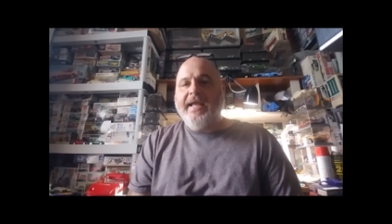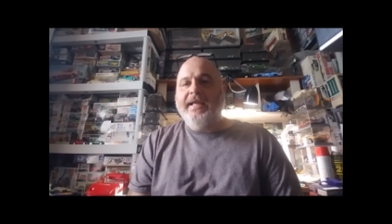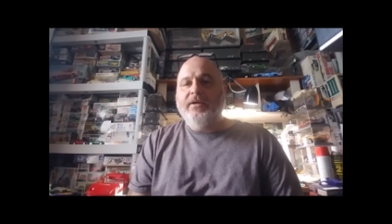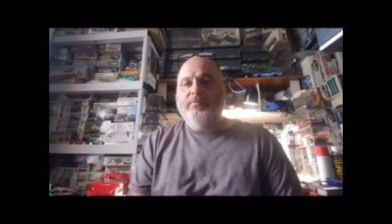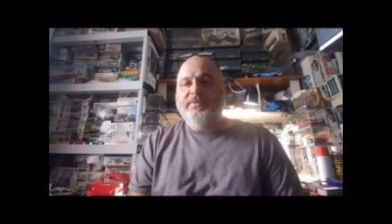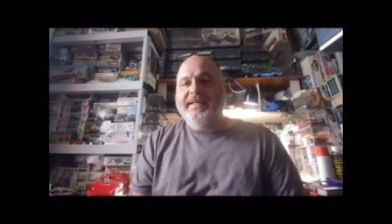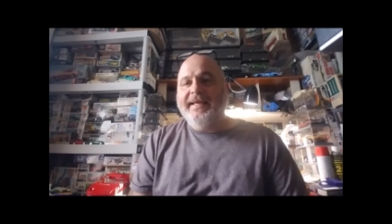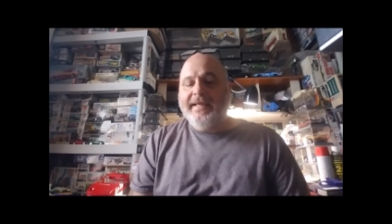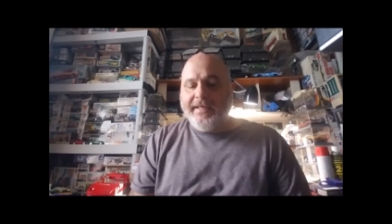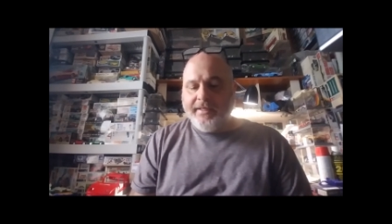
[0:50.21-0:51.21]

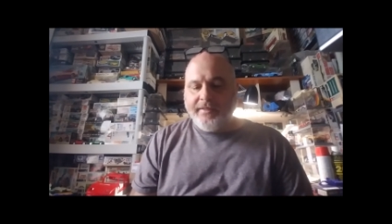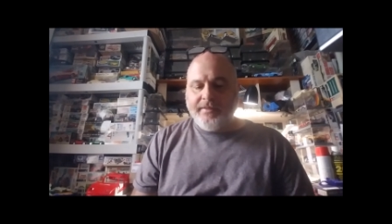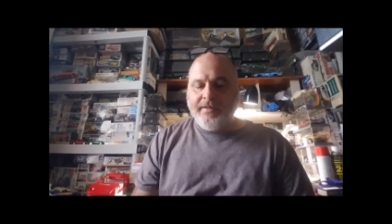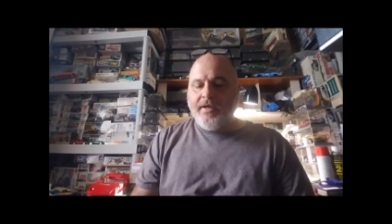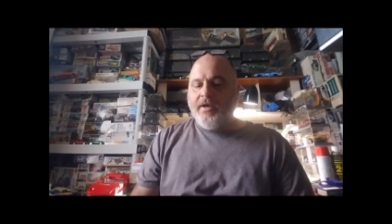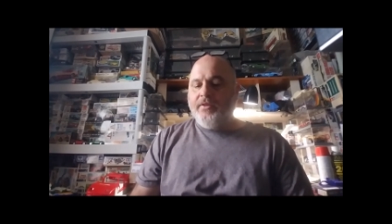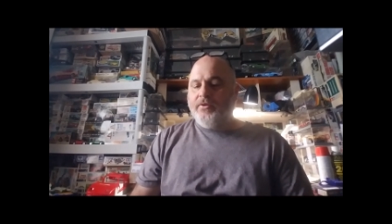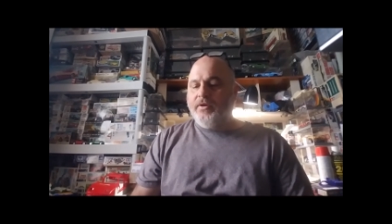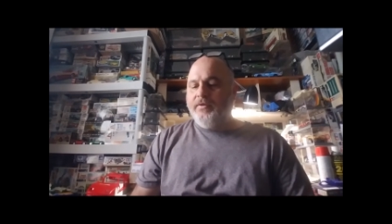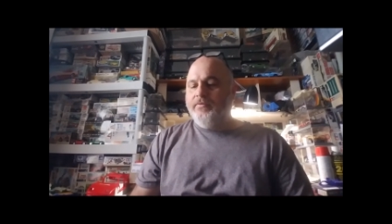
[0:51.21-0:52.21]
AMT
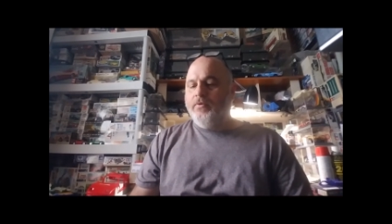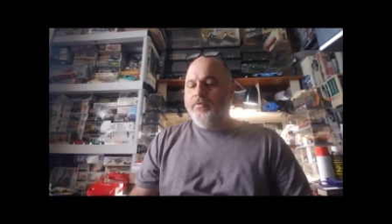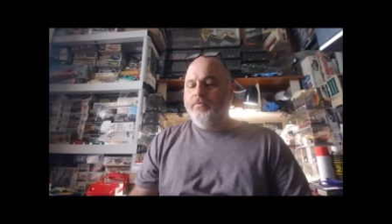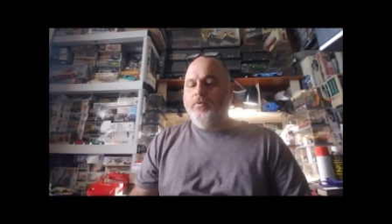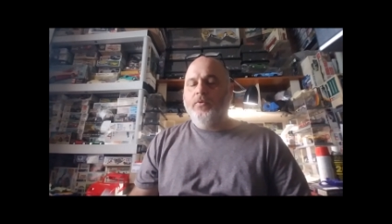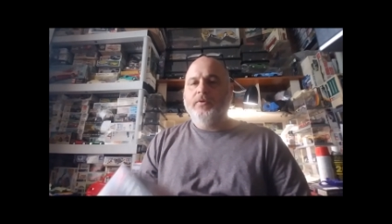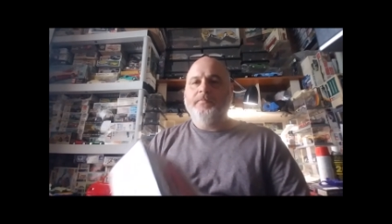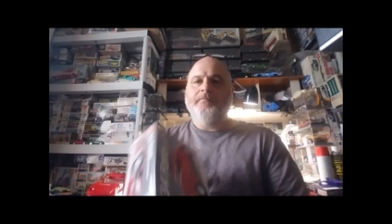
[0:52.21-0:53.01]
34 Ford.